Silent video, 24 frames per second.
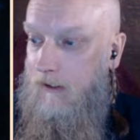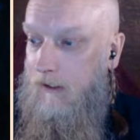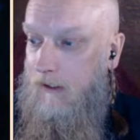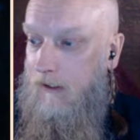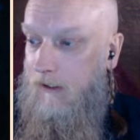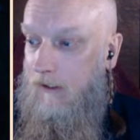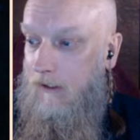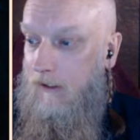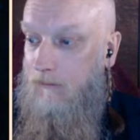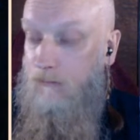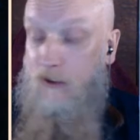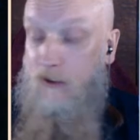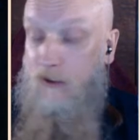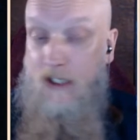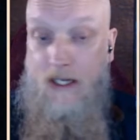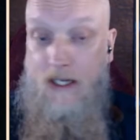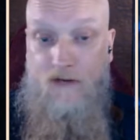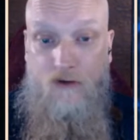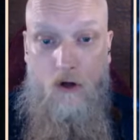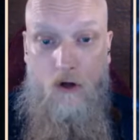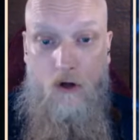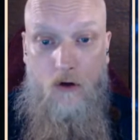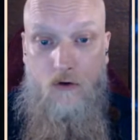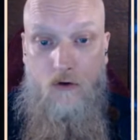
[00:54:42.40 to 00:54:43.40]

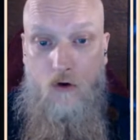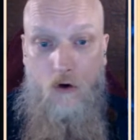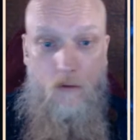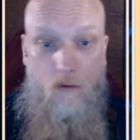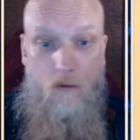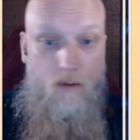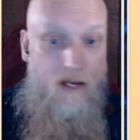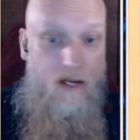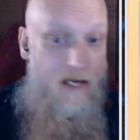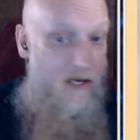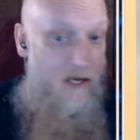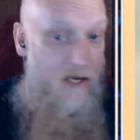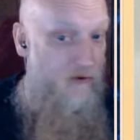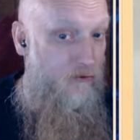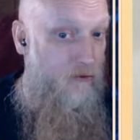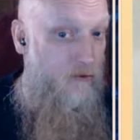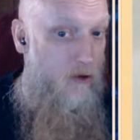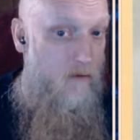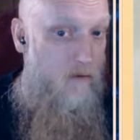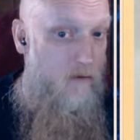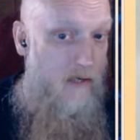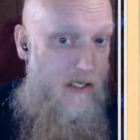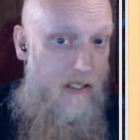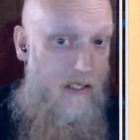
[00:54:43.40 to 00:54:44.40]
These are normally
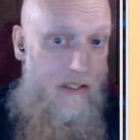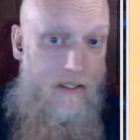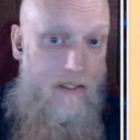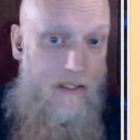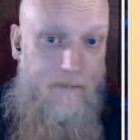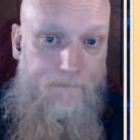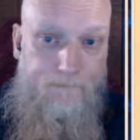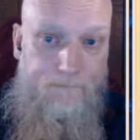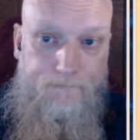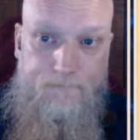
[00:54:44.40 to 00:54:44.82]
historically,